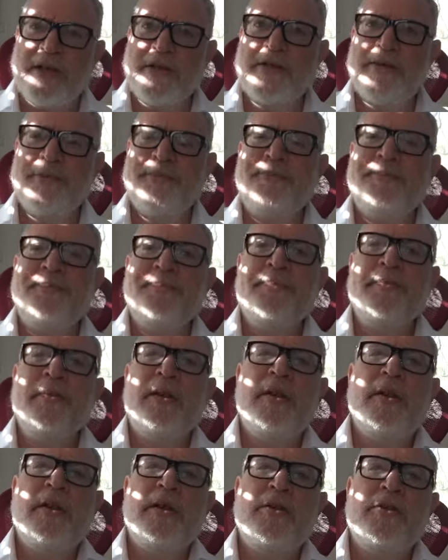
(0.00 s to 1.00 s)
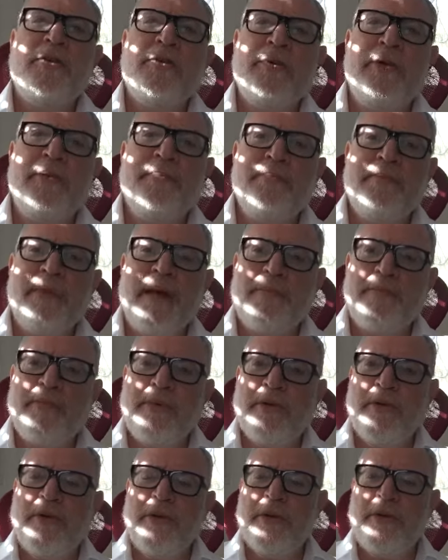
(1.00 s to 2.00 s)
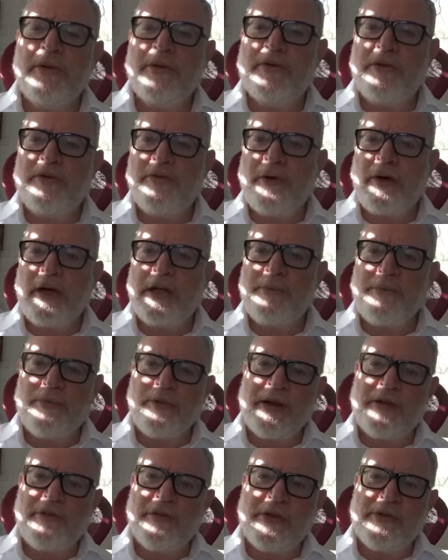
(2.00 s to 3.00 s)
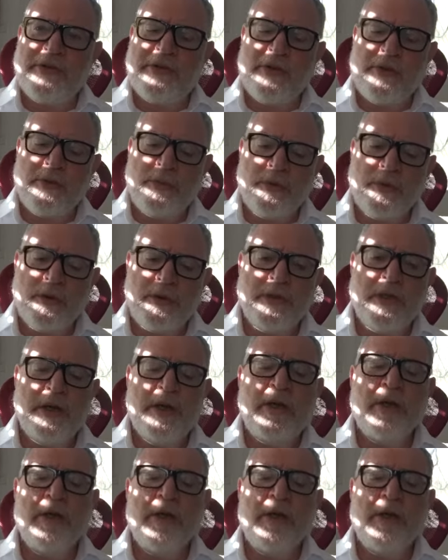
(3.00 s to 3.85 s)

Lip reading: us, to remember divine providence in the world,